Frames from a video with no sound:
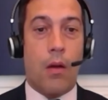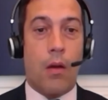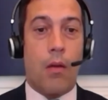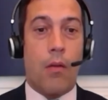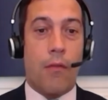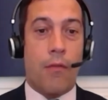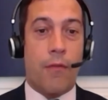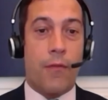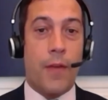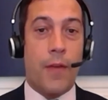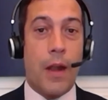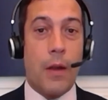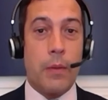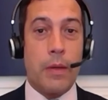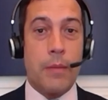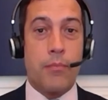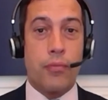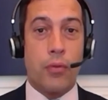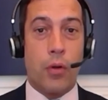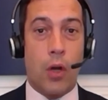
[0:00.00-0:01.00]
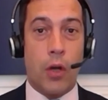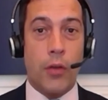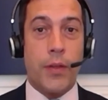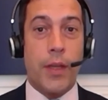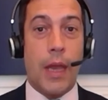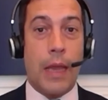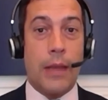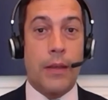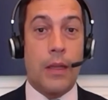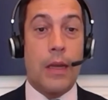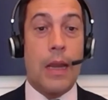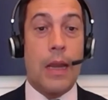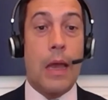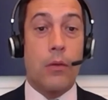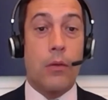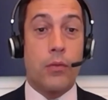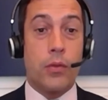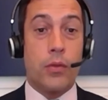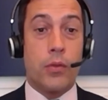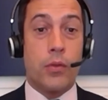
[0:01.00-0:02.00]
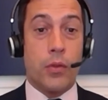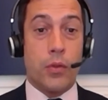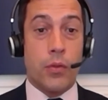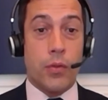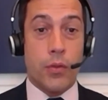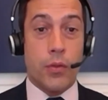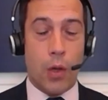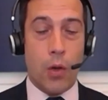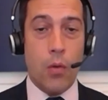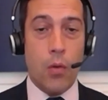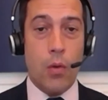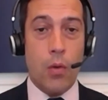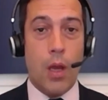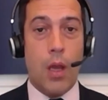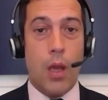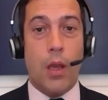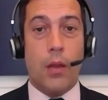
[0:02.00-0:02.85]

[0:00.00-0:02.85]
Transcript: are very broad and allowed to do so.